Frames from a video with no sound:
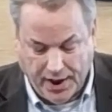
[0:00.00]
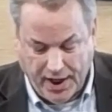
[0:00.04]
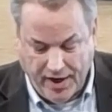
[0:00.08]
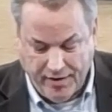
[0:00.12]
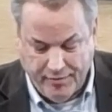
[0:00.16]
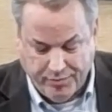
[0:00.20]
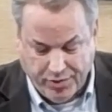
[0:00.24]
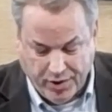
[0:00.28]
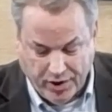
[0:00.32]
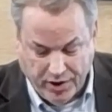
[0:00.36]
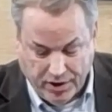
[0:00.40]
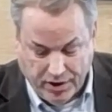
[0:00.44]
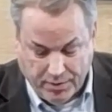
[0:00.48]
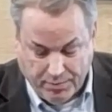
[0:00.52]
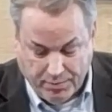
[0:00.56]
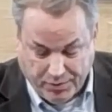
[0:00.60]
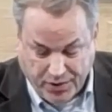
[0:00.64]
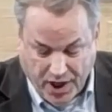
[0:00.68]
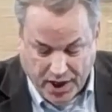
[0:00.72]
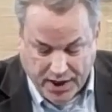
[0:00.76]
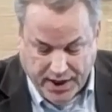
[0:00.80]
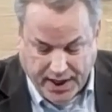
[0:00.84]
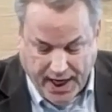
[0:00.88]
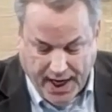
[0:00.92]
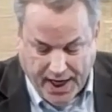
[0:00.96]
live
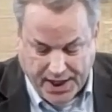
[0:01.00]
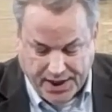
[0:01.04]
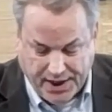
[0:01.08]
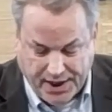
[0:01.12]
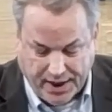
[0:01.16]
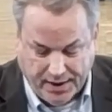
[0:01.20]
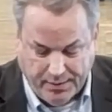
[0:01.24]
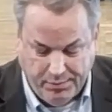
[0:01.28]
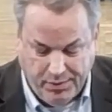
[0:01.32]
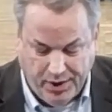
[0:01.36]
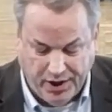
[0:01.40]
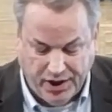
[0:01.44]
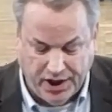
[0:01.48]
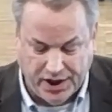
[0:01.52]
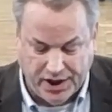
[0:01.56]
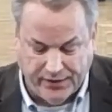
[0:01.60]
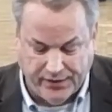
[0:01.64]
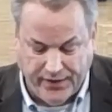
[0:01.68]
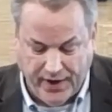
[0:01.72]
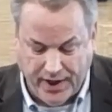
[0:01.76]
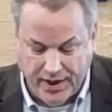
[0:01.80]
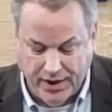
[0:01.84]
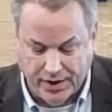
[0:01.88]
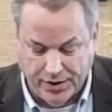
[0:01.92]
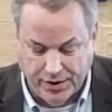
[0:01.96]
broadcast like millions of
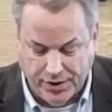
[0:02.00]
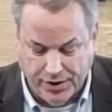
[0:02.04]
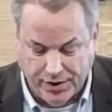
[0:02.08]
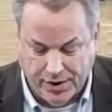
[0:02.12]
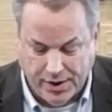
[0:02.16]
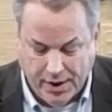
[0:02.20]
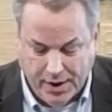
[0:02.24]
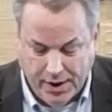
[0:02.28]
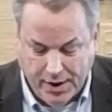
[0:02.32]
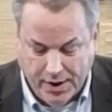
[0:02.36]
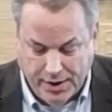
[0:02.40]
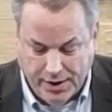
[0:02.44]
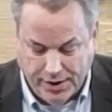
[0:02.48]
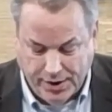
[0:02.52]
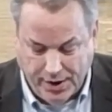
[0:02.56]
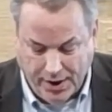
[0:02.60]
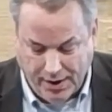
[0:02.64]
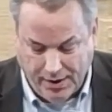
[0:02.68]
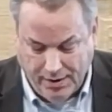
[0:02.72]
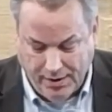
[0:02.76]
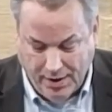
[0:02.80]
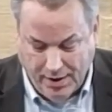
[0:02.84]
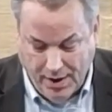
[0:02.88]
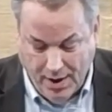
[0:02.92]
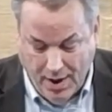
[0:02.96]
others, said,